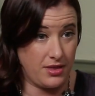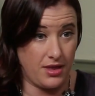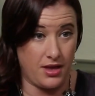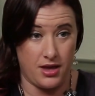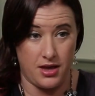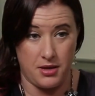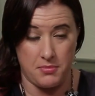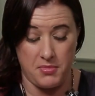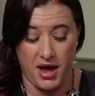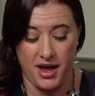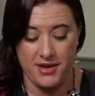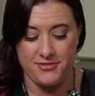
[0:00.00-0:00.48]

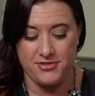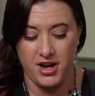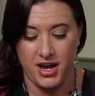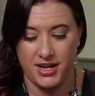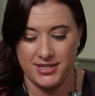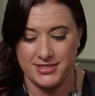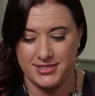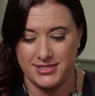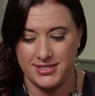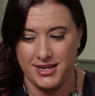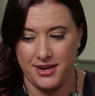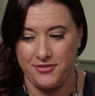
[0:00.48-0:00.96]
I've
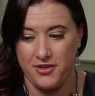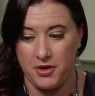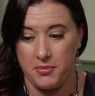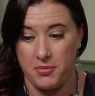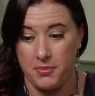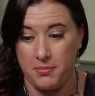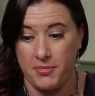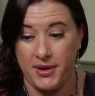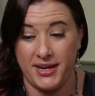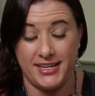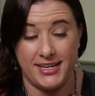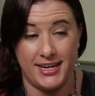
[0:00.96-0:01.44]
got stuff up
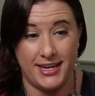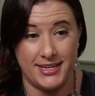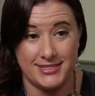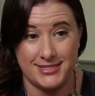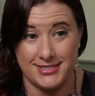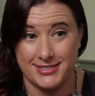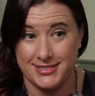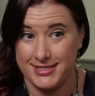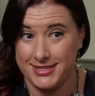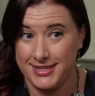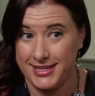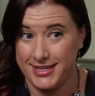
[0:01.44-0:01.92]
at my desk
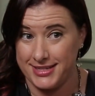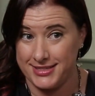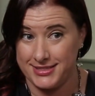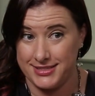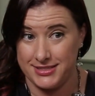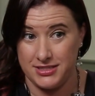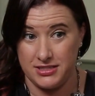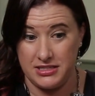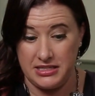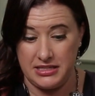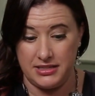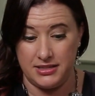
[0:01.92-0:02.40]

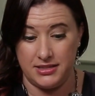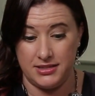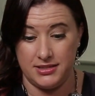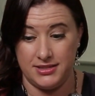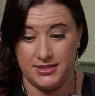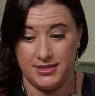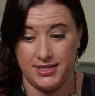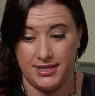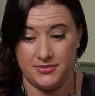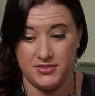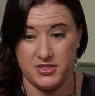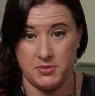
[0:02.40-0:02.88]
that
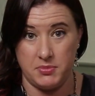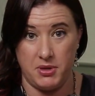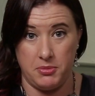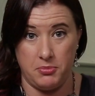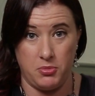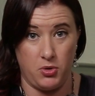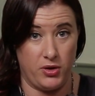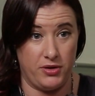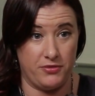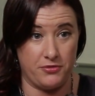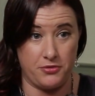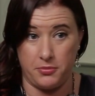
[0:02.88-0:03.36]
gives
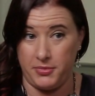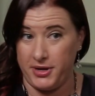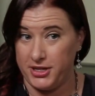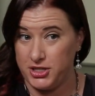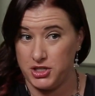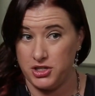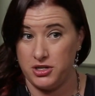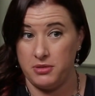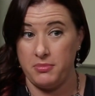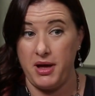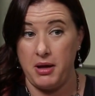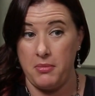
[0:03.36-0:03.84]
people
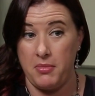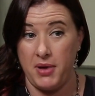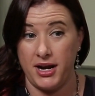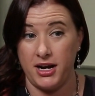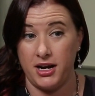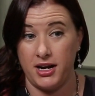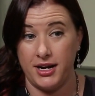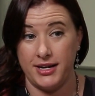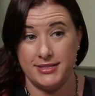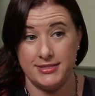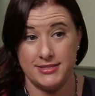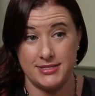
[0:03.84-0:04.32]
information about
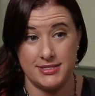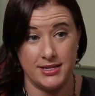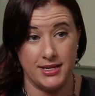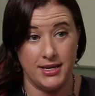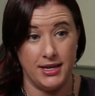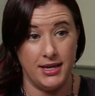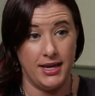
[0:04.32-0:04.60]
migraines,